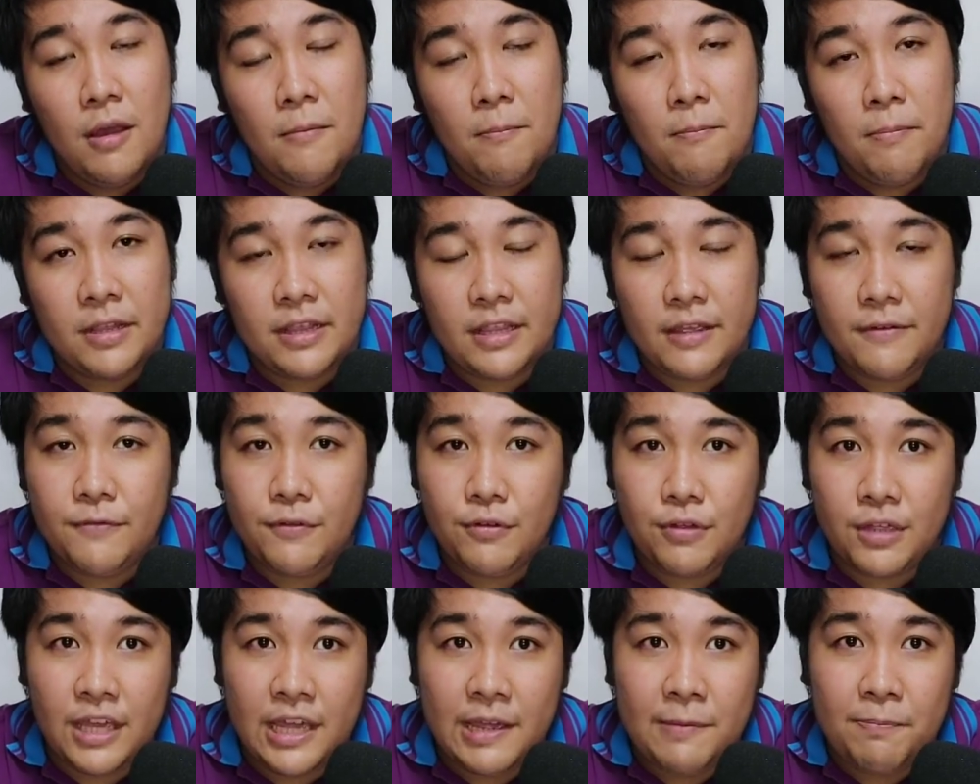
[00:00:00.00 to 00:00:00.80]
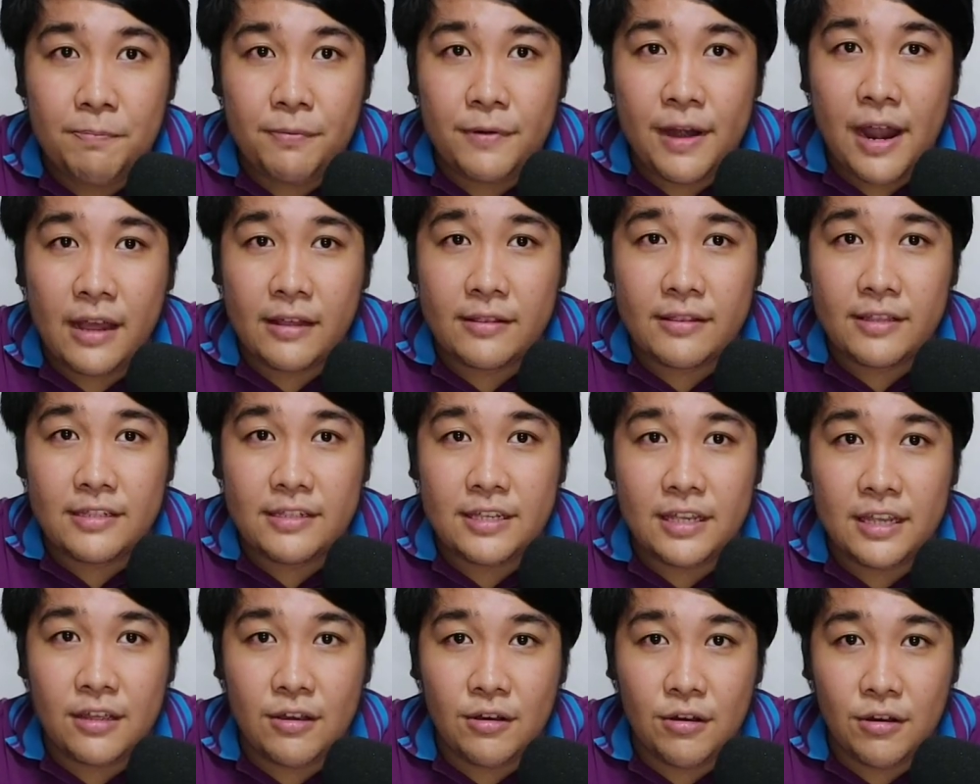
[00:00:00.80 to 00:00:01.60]
But if you keep
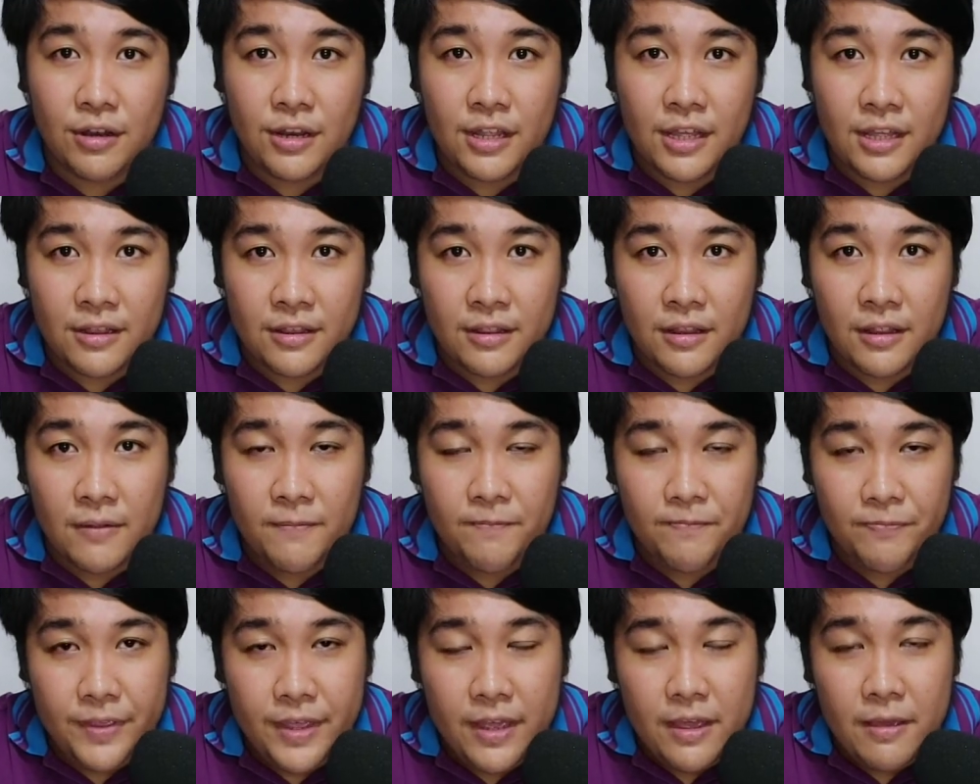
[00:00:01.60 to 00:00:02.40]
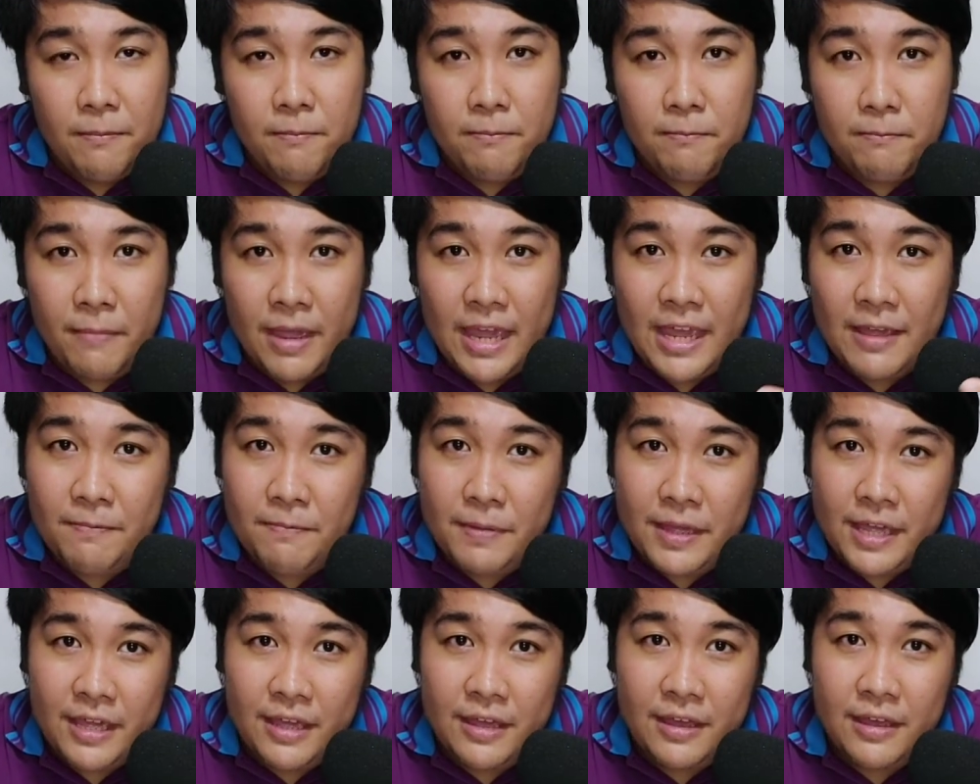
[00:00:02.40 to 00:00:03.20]
practicing on it,
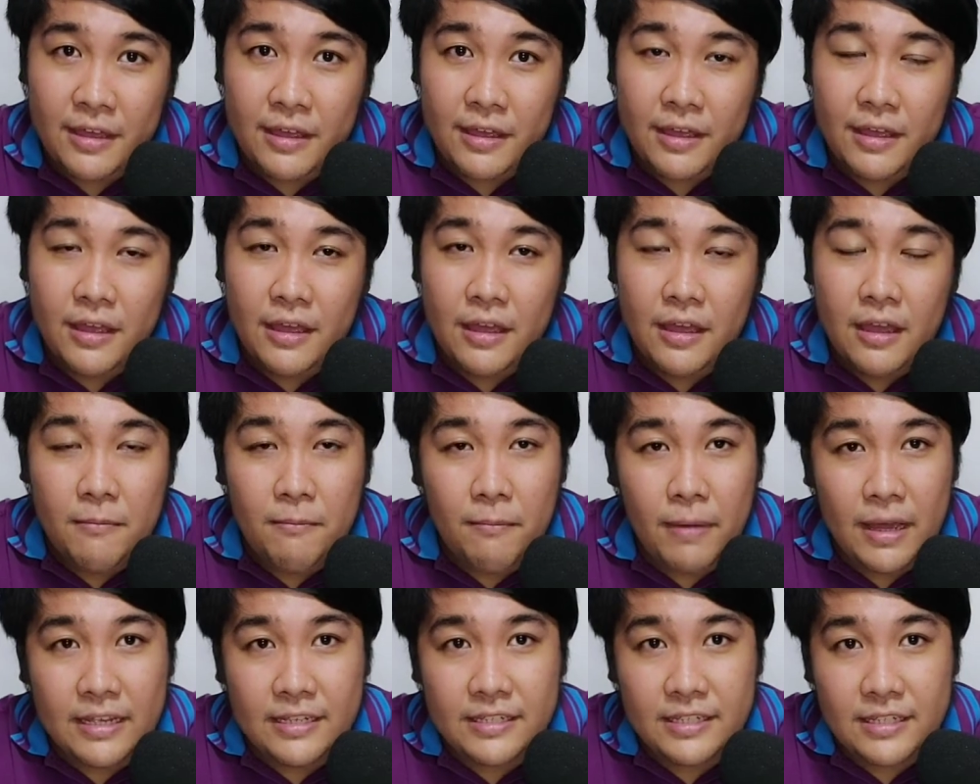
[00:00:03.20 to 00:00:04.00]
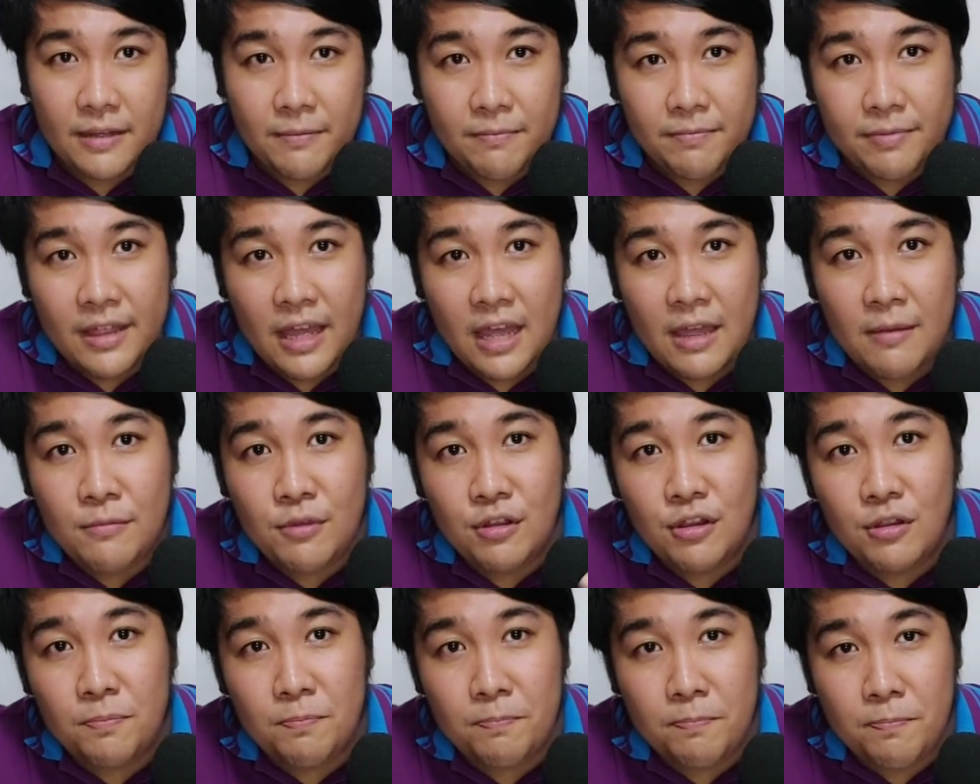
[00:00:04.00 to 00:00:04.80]
maybe by some time
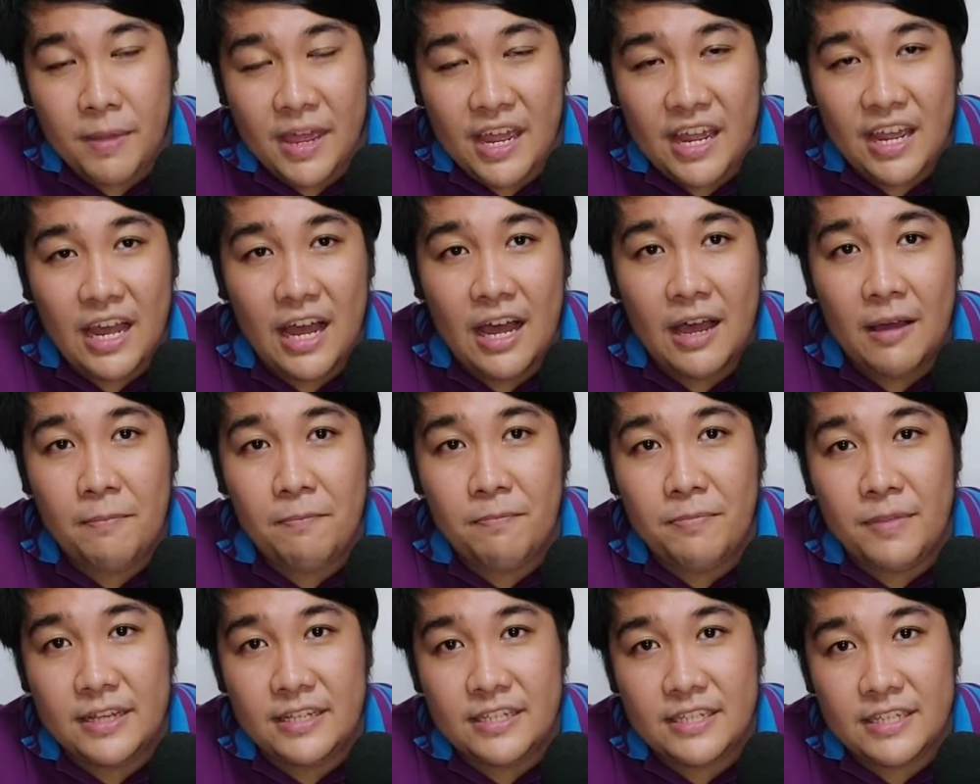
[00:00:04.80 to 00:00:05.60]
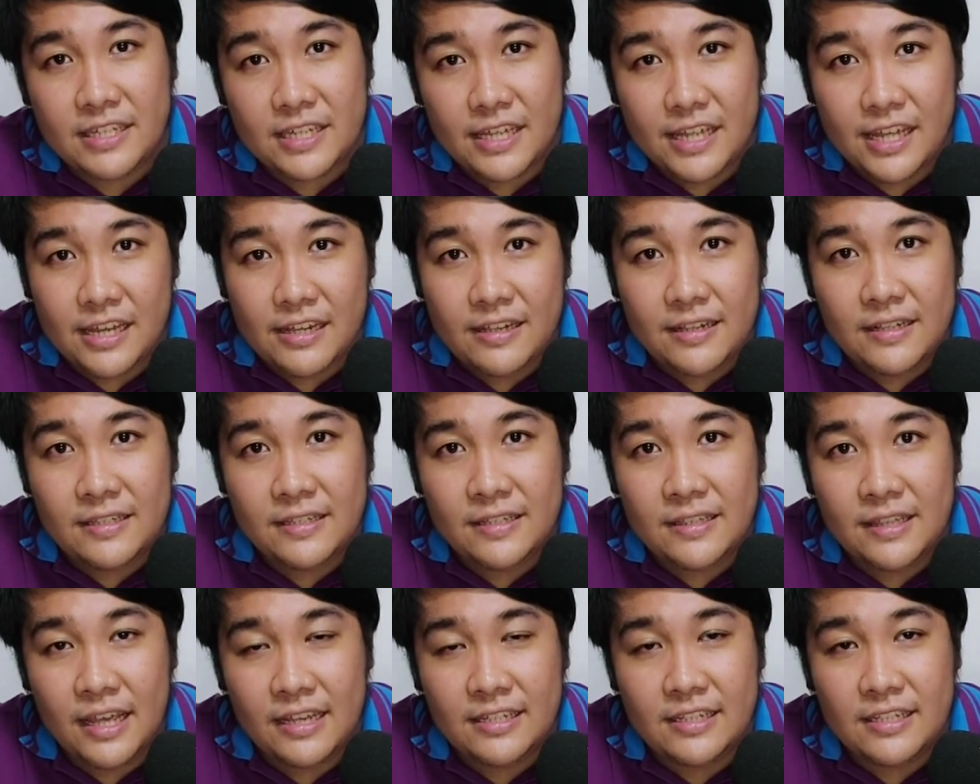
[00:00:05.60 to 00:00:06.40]
you'll pick up the skills
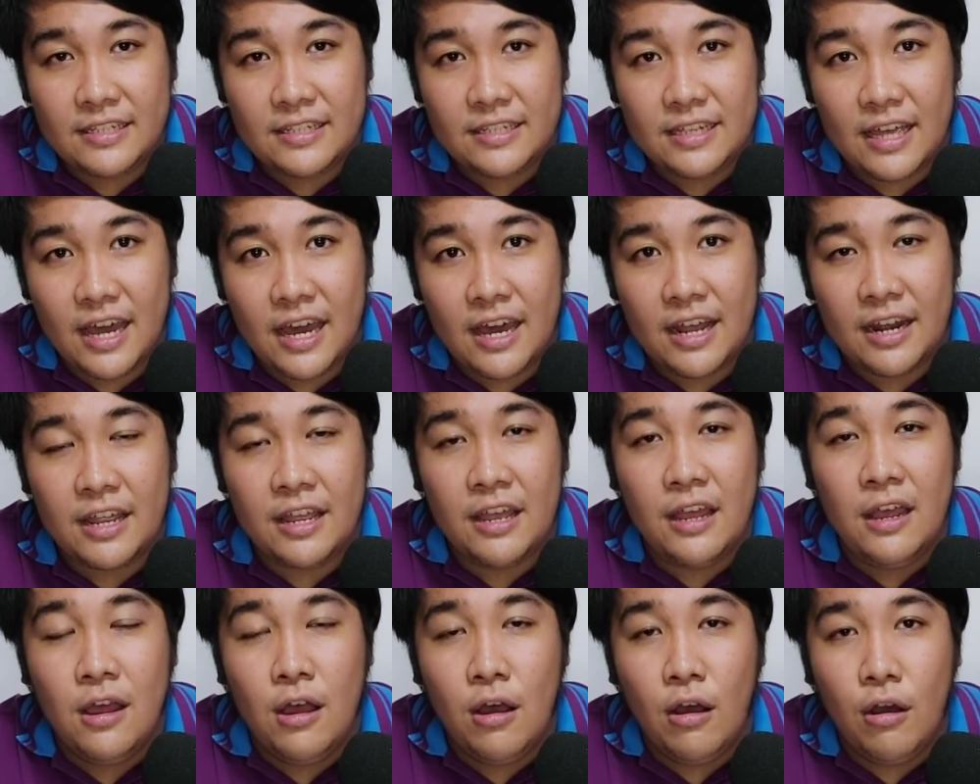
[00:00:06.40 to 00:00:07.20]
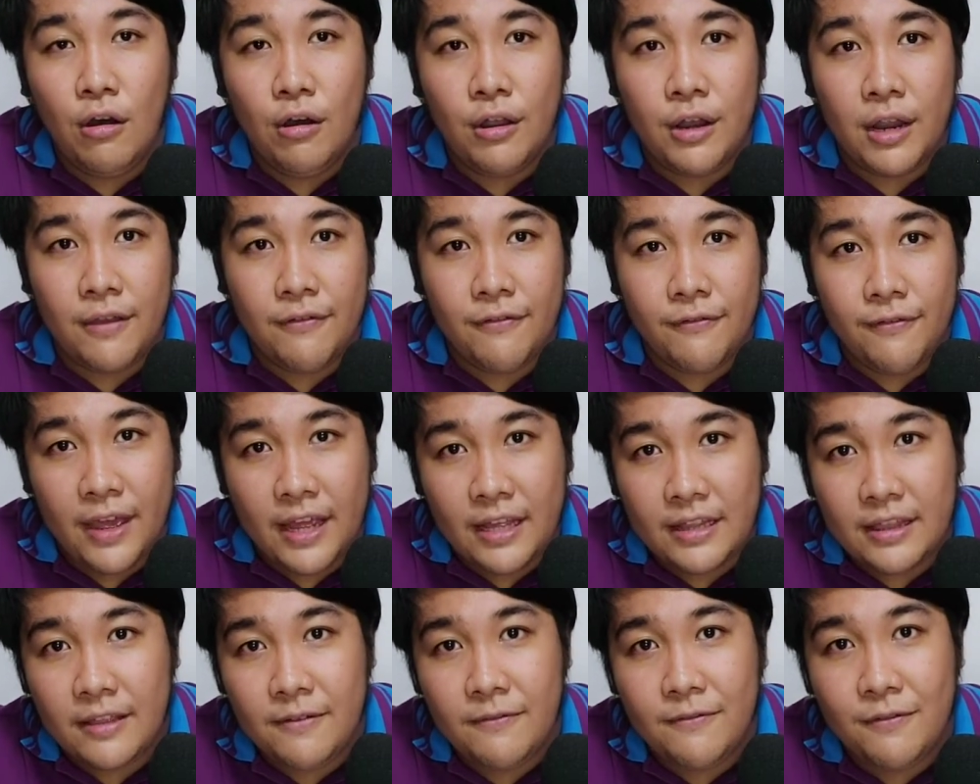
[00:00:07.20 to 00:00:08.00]
necessary on
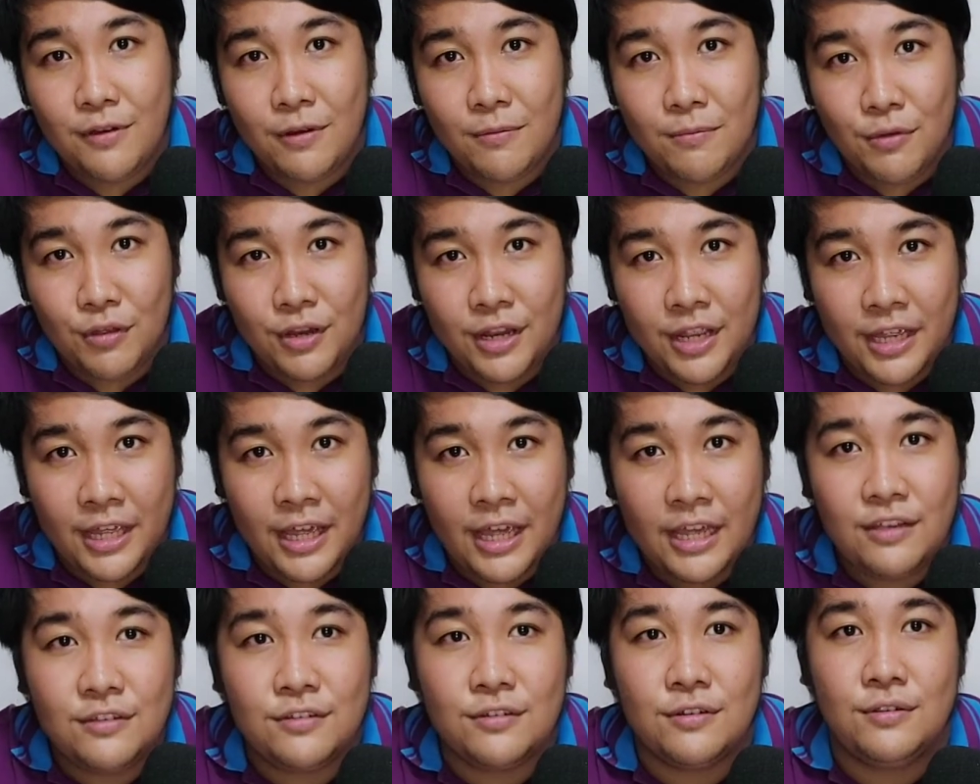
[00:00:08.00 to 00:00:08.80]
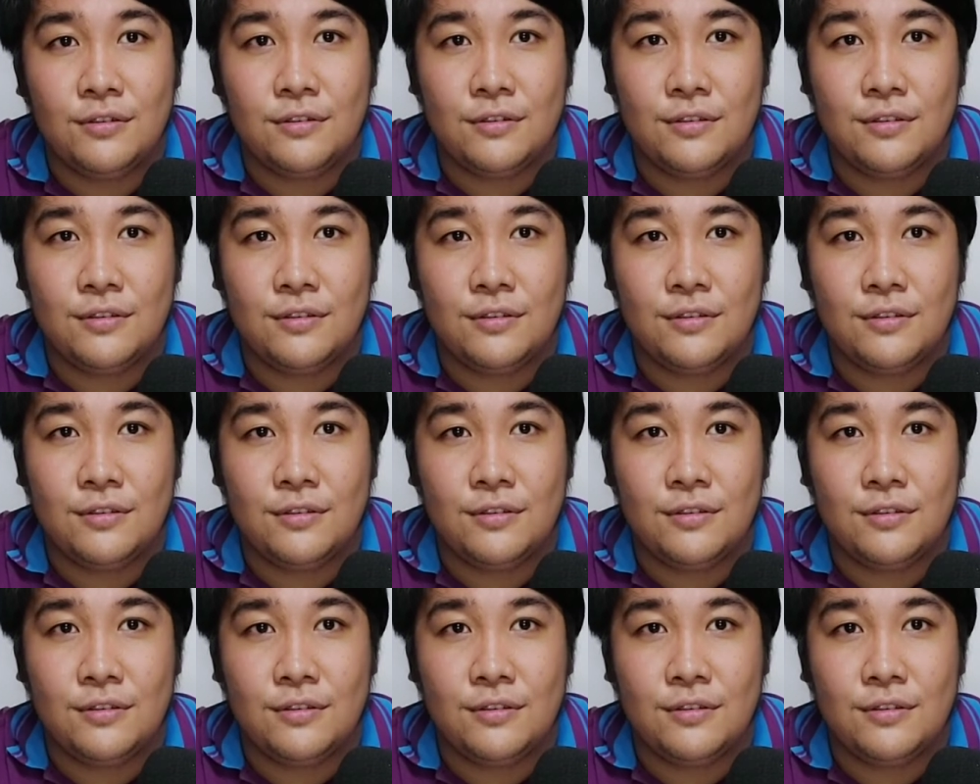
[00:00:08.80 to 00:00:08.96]
effective communication.